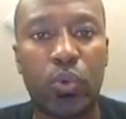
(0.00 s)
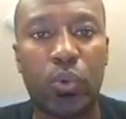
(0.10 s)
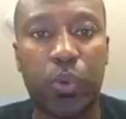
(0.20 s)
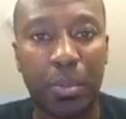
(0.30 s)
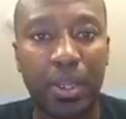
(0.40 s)

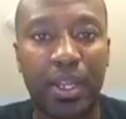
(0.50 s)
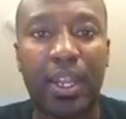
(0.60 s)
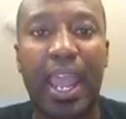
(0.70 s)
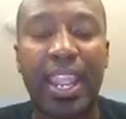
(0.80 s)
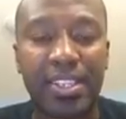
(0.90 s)
women
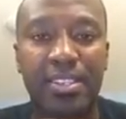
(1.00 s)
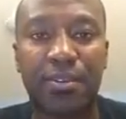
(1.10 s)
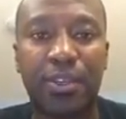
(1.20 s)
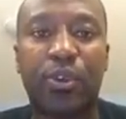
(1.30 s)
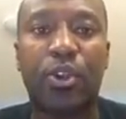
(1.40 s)
like to
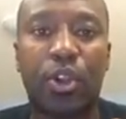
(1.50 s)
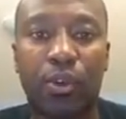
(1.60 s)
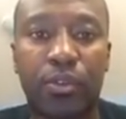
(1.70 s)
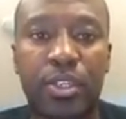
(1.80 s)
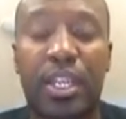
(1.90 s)
feel
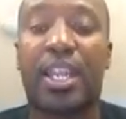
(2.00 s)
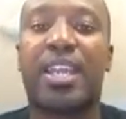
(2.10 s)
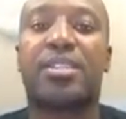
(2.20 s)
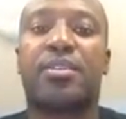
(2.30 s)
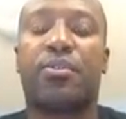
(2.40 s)
loved. They
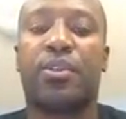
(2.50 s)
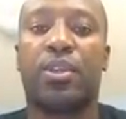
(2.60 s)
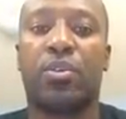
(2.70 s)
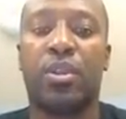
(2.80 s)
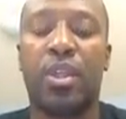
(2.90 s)
like to
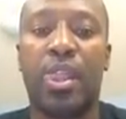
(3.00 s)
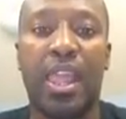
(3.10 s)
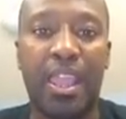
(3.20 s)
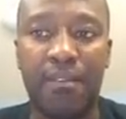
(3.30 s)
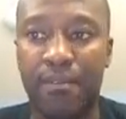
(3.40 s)
feel
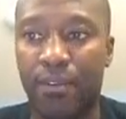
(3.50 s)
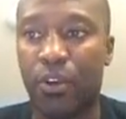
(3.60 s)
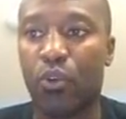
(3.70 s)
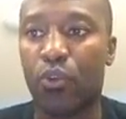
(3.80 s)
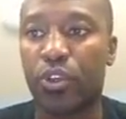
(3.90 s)

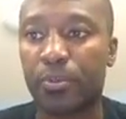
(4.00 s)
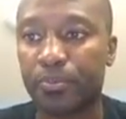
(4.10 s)
involved.